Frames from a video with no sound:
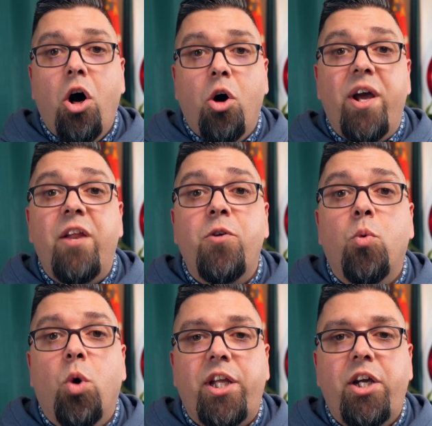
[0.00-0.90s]
Oh, and if you're
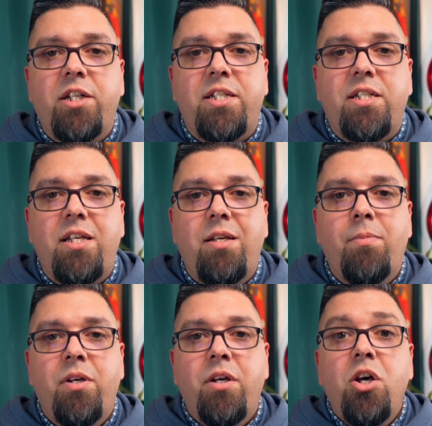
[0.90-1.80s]
working on
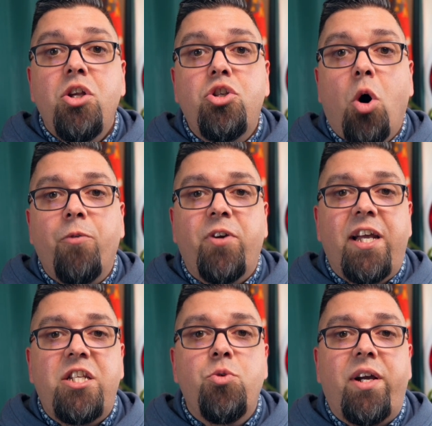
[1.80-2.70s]
steam, don't
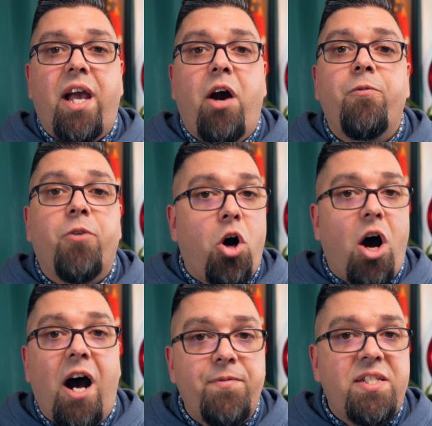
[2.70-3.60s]
forget to account for
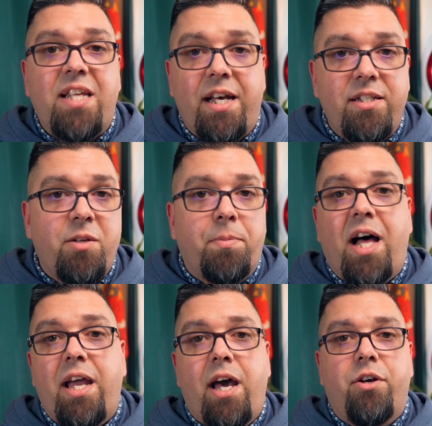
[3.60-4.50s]
offset
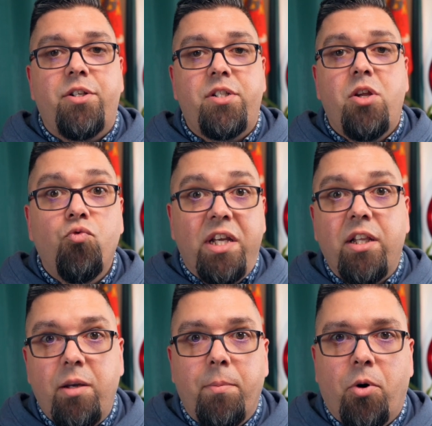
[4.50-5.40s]
supply headers.
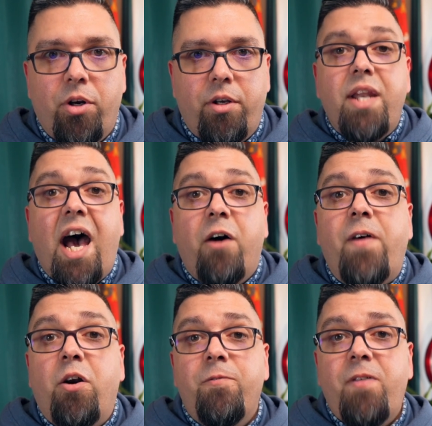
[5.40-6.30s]
Really important. Now,
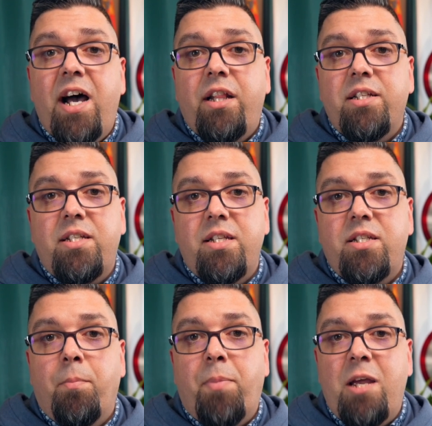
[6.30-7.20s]
verifying the
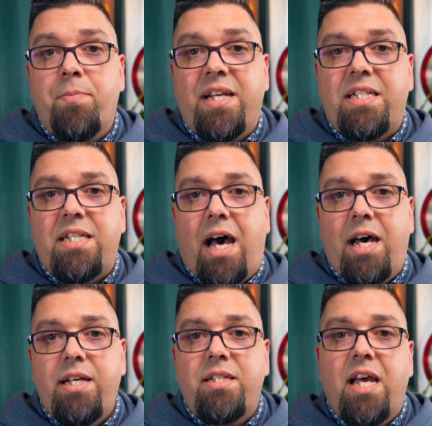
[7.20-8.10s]
system piping
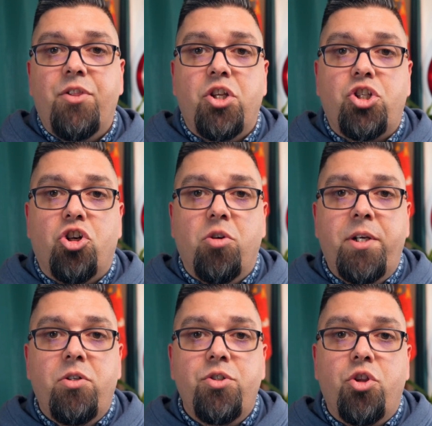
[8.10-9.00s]
size and the
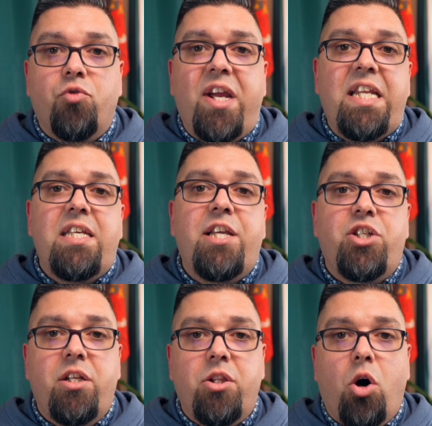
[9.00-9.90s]
terminals or the
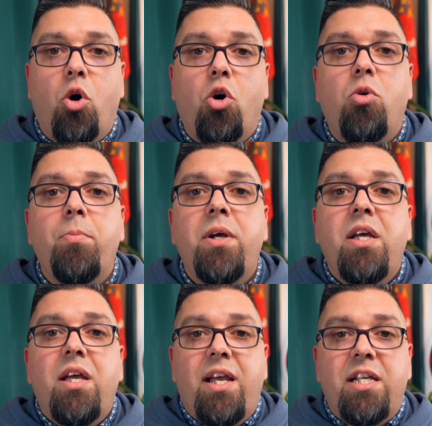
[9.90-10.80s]
radiation in the home
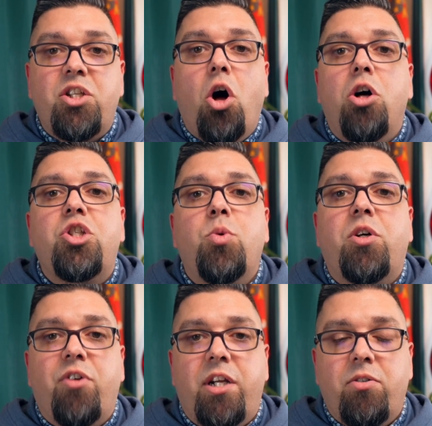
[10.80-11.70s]
is also a
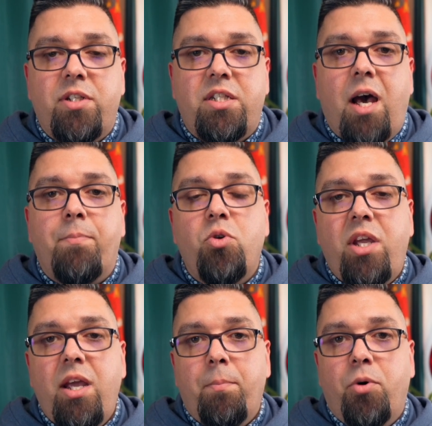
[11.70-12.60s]
critical step. You
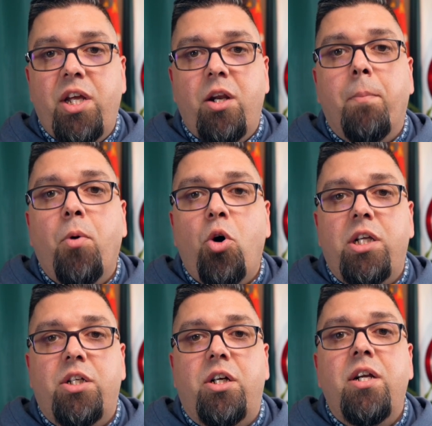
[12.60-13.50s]
can't put in a
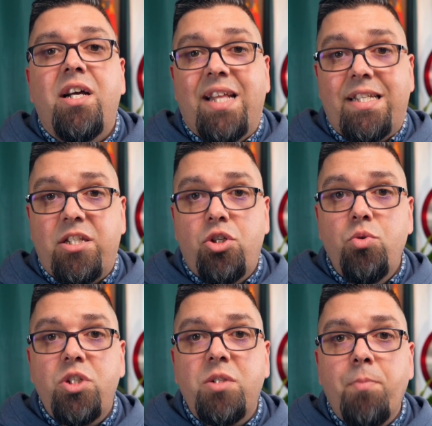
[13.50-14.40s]
boiler that's
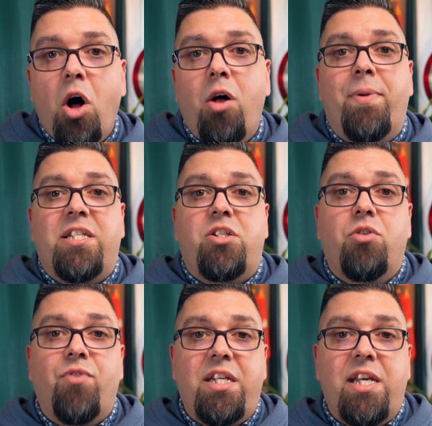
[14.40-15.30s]
too small based on the
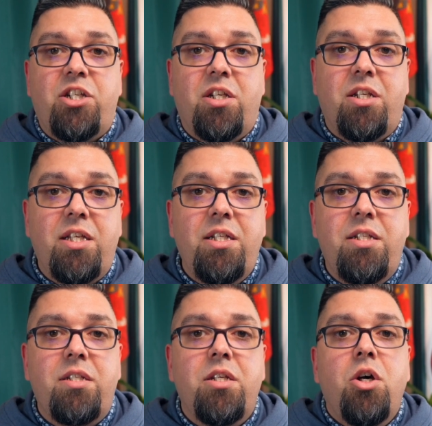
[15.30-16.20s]
radiation
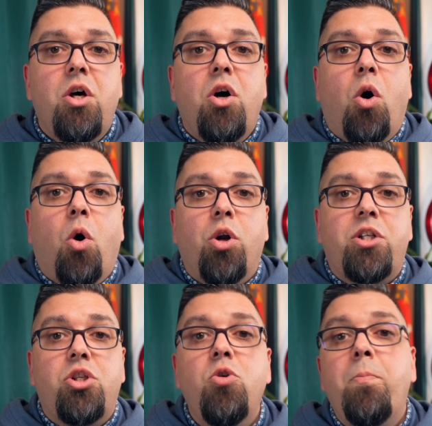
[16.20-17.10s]
needs or
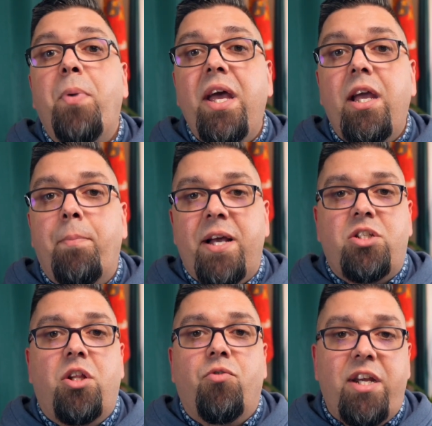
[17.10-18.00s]
too big
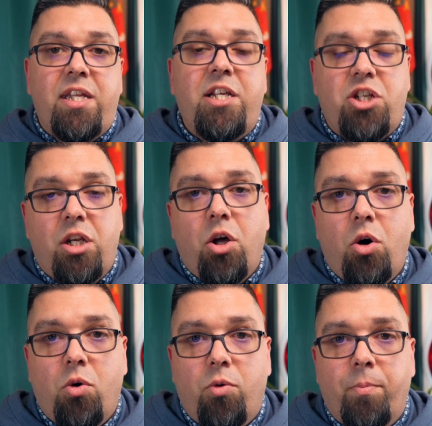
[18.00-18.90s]
based on the radiation in the
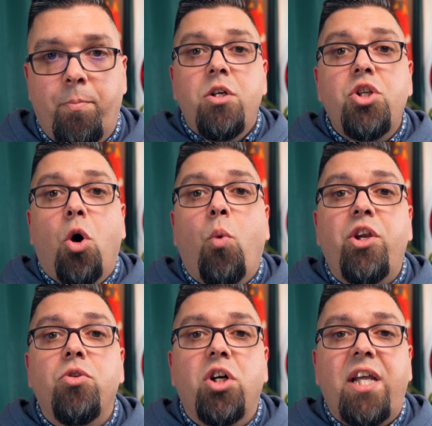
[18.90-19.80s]
home. So when
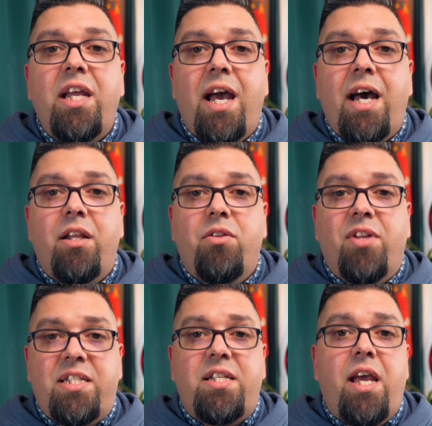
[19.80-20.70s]
you're looking at,
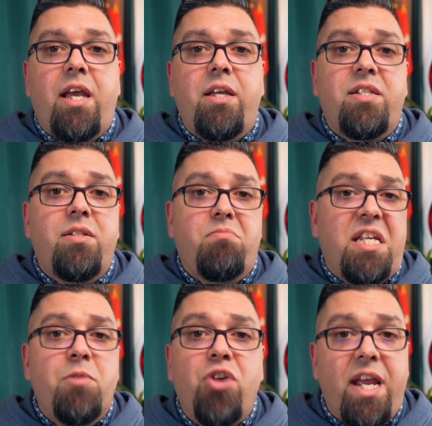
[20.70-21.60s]
let's say,
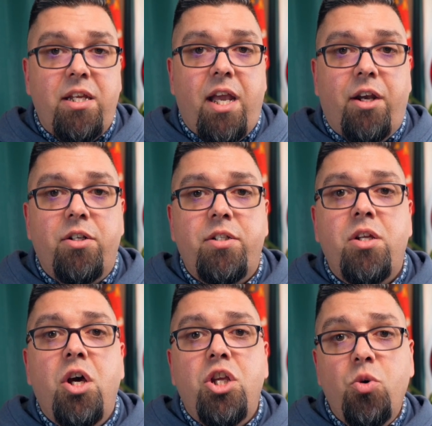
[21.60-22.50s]
steam radiators,
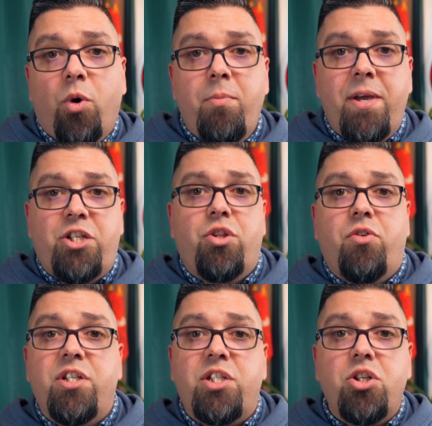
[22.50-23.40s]
you want to make sure
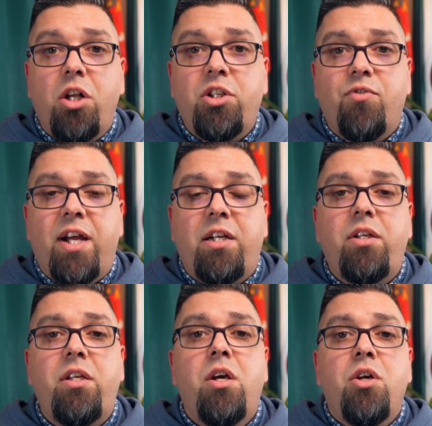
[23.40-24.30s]
they're installed
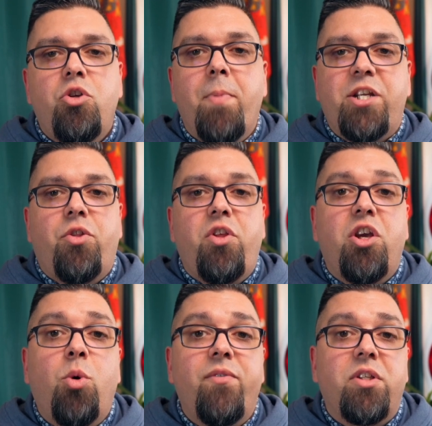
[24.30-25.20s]
correctly, you measure the
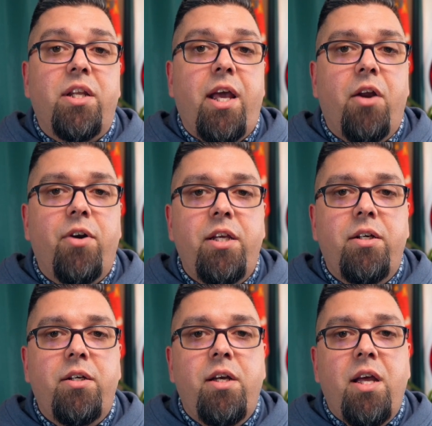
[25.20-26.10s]
equivalent
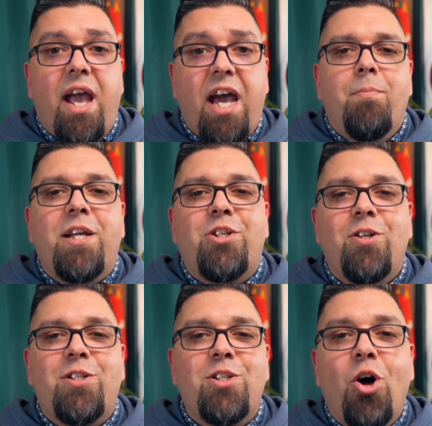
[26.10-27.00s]
area, and make sure
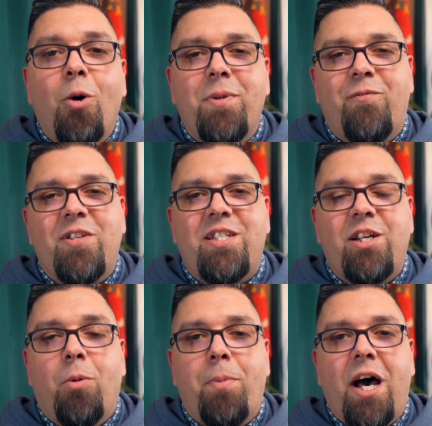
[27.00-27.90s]
it's sloped if it's
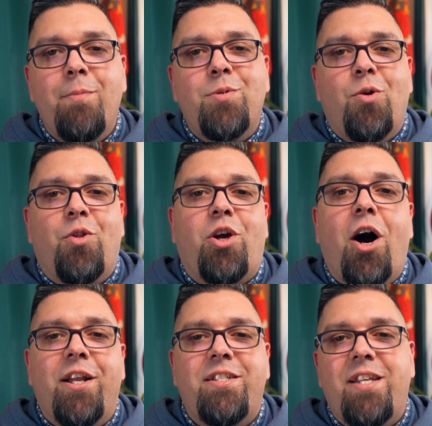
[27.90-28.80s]
single pipe so the
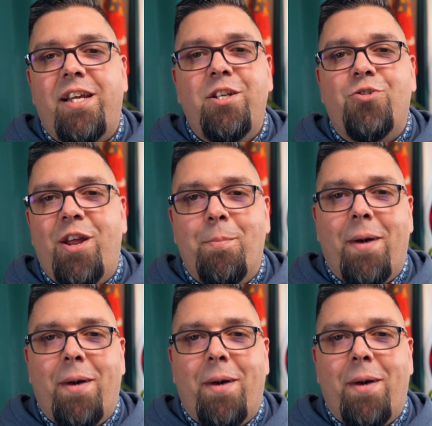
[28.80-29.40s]
condensate can drain